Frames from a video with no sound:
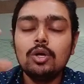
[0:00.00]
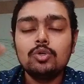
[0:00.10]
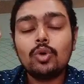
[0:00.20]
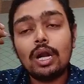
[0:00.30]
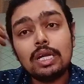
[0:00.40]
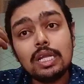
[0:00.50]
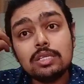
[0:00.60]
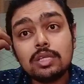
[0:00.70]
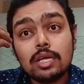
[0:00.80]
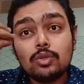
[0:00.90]
So at
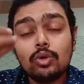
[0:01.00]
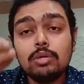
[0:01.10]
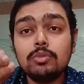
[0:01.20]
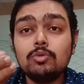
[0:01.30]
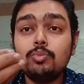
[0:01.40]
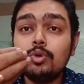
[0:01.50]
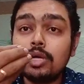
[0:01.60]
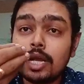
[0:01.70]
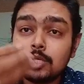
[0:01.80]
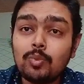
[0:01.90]
least I told them to put
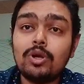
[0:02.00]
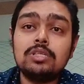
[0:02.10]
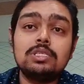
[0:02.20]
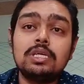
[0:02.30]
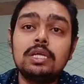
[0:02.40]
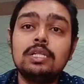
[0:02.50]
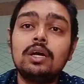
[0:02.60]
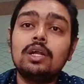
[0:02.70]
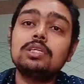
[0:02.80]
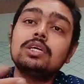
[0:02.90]
correspondence degree. They
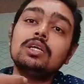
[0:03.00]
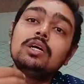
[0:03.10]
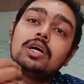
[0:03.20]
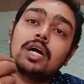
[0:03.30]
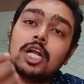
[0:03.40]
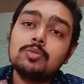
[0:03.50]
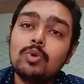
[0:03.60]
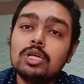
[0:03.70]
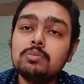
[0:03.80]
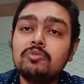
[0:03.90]
are like, sir,
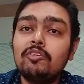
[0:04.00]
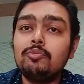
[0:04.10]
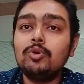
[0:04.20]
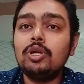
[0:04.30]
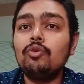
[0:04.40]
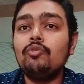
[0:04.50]
correspondence if I put now,